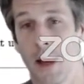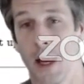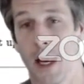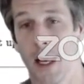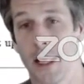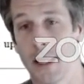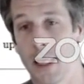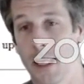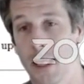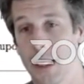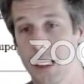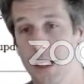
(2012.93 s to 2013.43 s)

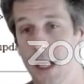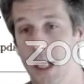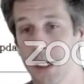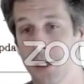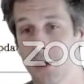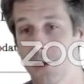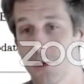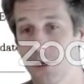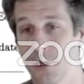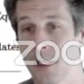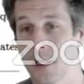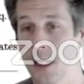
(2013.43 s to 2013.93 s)
And then in
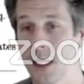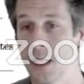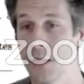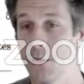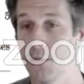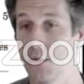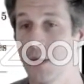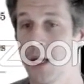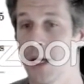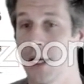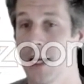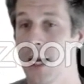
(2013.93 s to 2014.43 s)
line
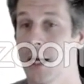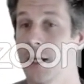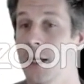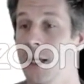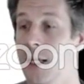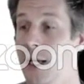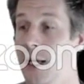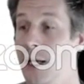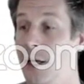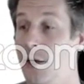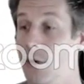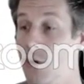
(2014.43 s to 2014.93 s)
13, we can
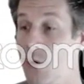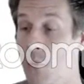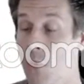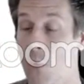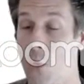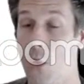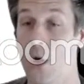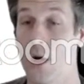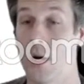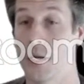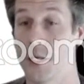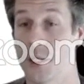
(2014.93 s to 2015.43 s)
calculate a
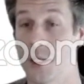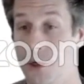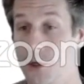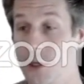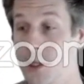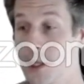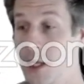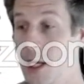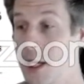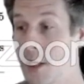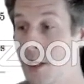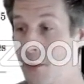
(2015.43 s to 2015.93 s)
reward
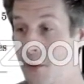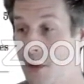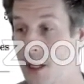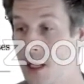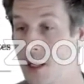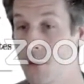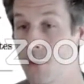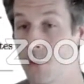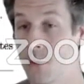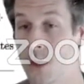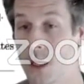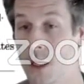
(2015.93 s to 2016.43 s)
associated with
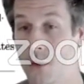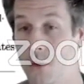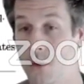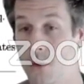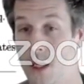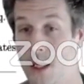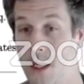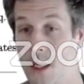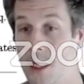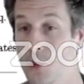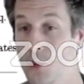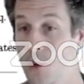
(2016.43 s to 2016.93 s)

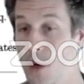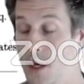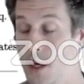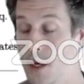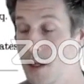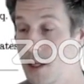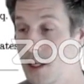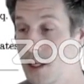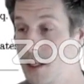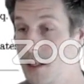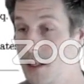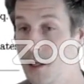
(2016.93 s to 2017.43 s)
each one
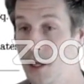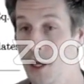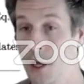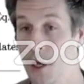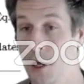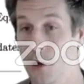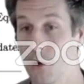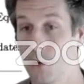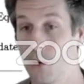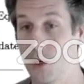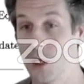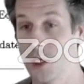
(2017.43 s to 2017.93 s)
of these,
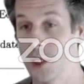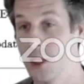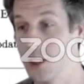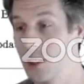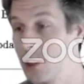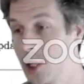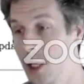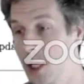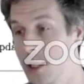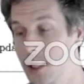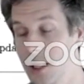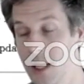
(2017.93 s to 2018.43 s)
which
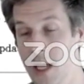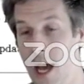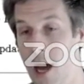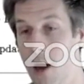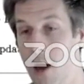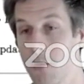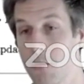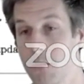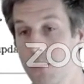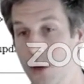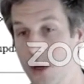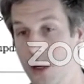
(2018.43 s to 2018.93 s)
is just the
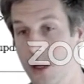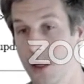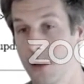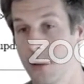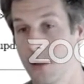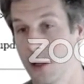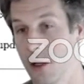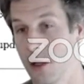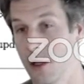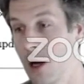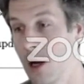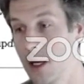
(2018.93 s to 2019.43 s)
output,
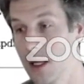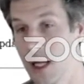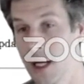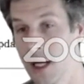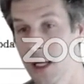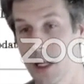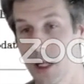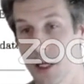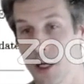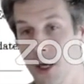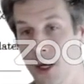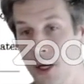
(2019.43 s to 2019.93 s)
the log
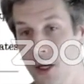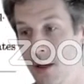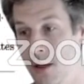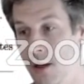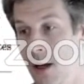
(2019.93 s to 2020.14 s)
likelihood